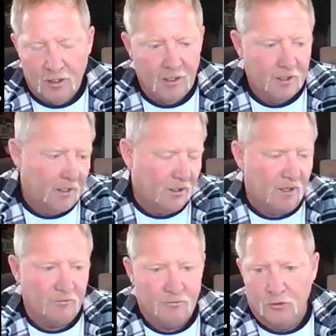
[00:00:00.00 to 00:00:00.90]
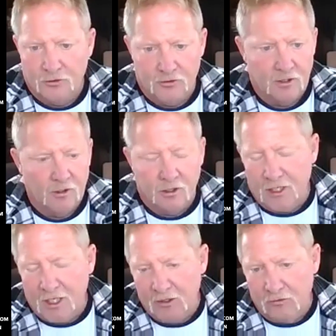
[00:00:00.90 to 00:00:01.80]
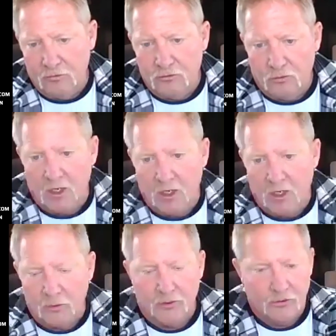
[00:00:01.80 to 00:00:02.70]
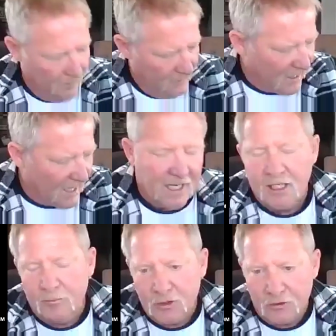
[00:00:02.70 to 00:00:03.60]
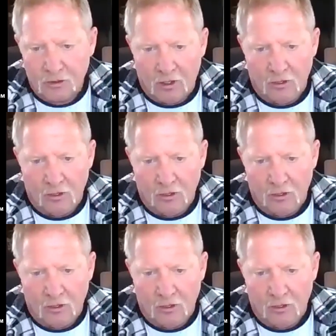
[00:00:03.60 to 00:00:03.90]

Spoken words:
and not focusing on our K through 12 with that $80 million?